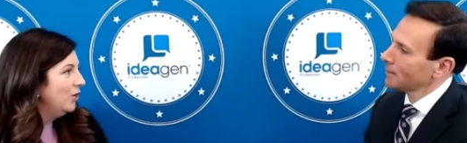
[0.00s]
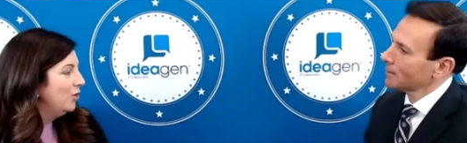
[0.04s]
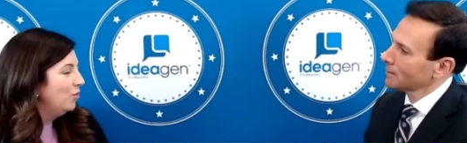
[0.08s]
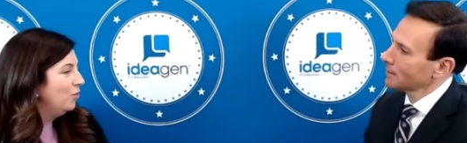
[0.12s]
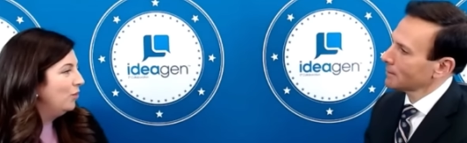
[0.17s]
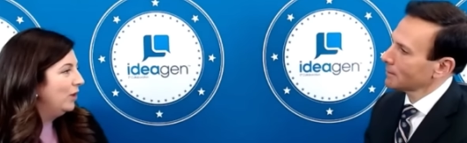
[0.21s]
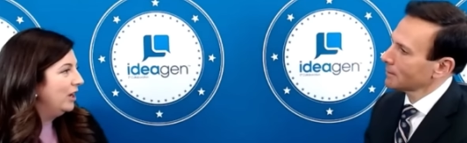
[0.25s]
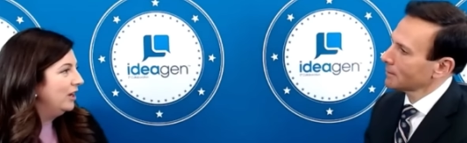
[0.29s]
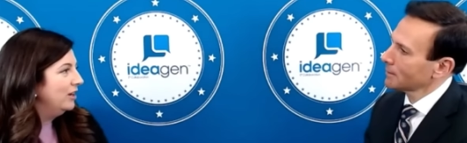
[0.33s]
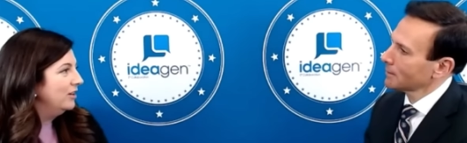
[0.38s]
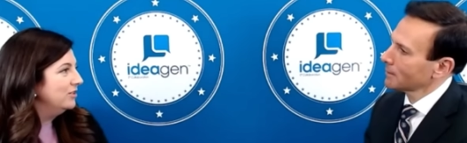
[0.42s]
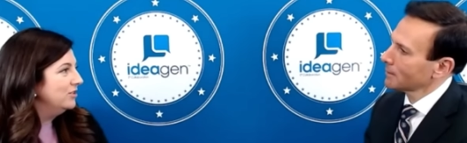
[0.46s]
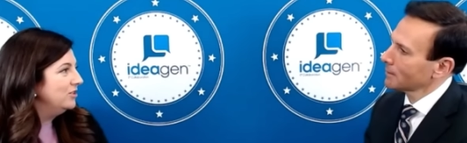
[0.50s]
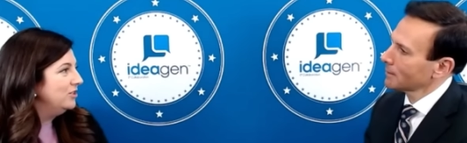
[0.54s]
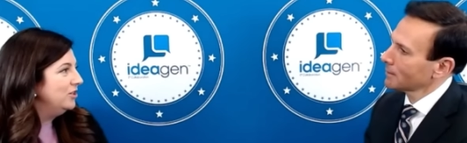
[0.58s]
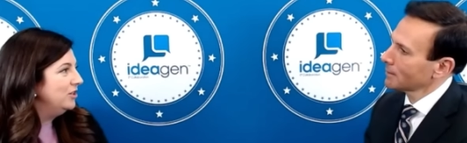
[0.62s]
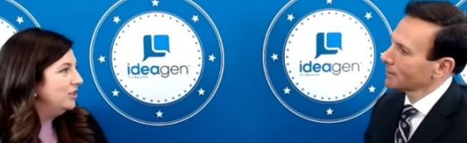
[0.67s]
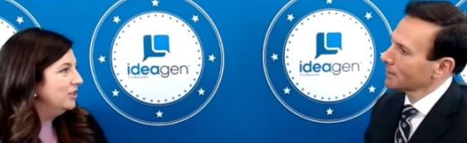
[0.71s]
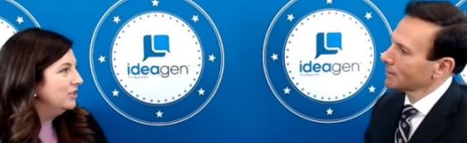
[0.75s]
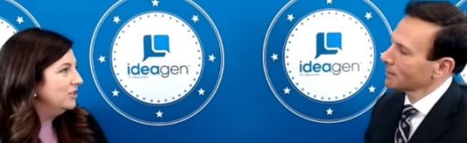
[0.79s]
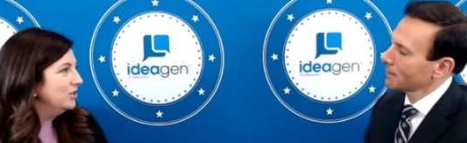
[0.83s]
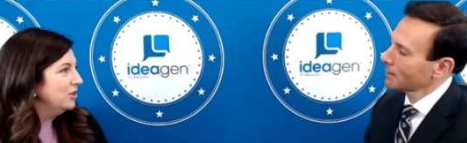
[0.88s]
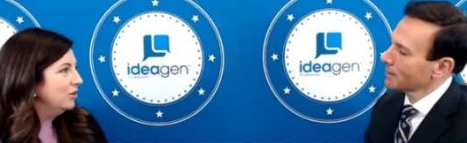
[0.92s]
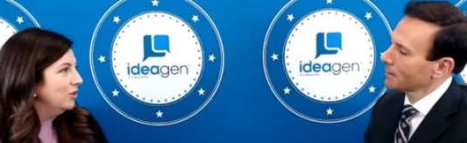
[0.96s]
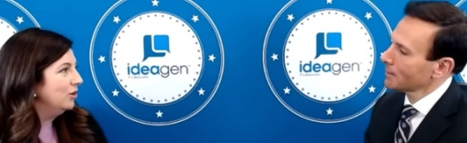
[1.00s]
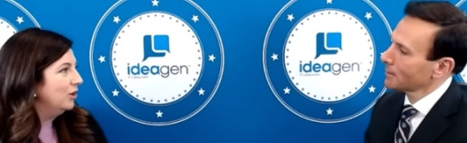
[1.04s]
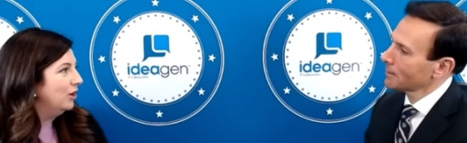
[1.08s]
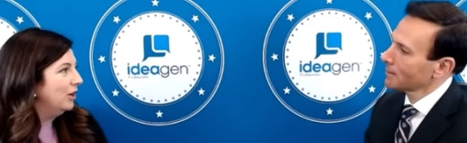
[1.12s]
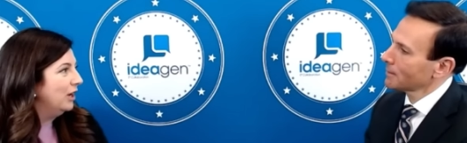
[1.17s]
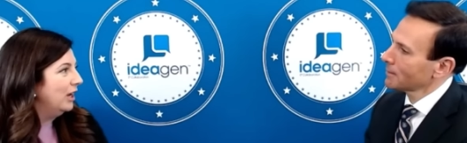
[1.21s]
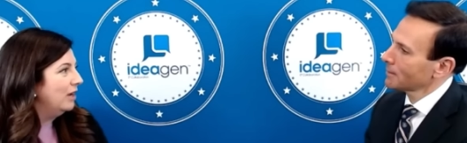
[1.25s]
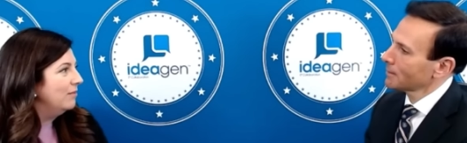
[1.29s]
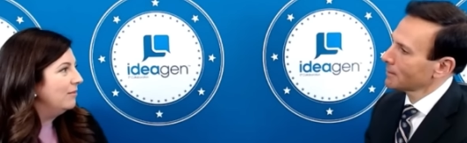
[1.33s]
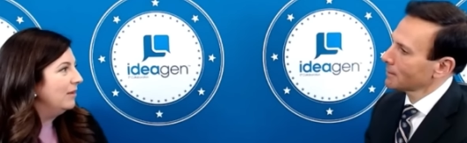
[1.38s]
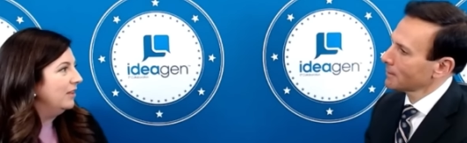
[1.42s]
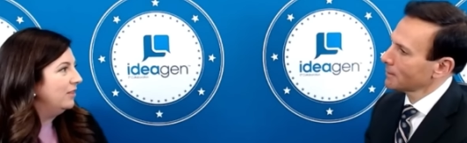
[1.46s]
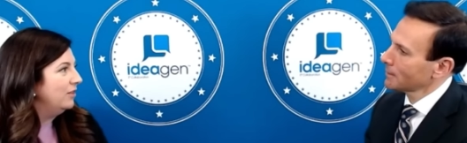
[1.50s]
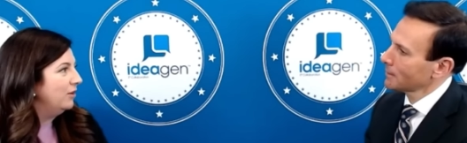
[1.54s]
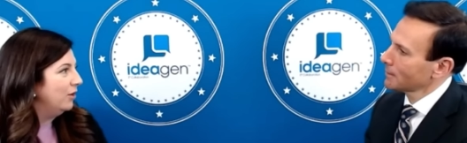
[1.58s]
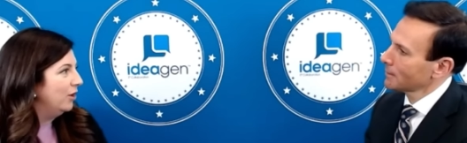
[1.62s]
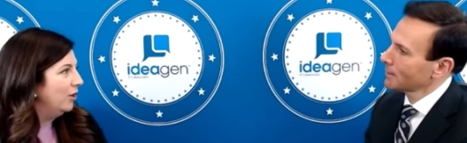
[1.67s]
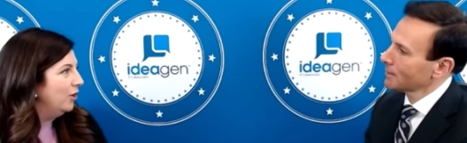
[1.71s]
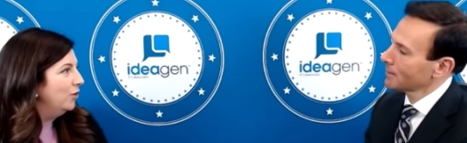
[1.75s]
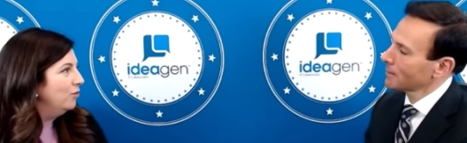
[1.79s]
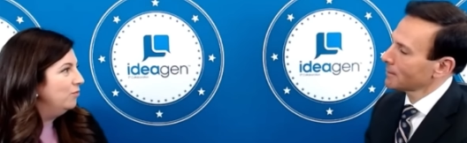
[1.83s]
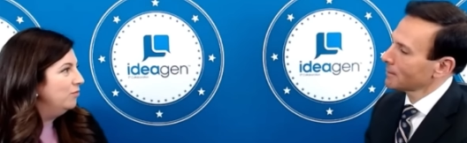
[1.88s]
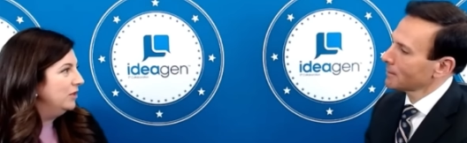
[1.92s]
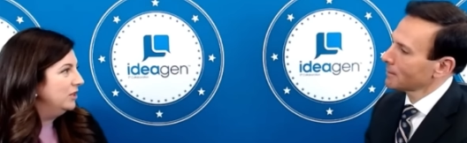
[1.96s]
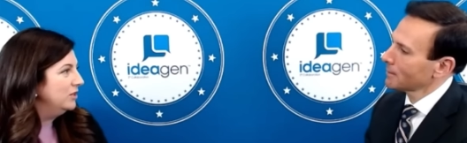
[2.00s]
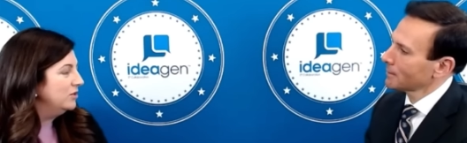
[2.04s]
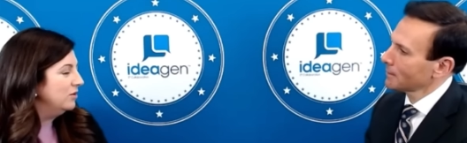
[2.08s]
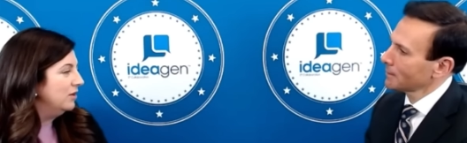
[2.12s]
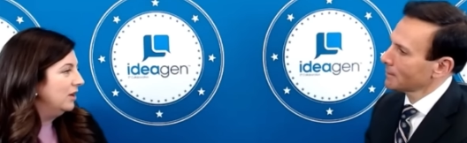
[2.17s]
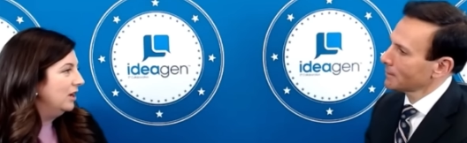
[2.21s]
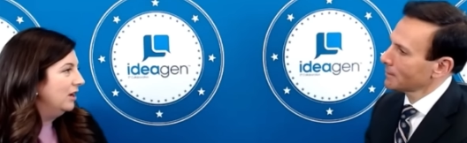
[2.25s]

Speaker 1: where students are learning about their own mental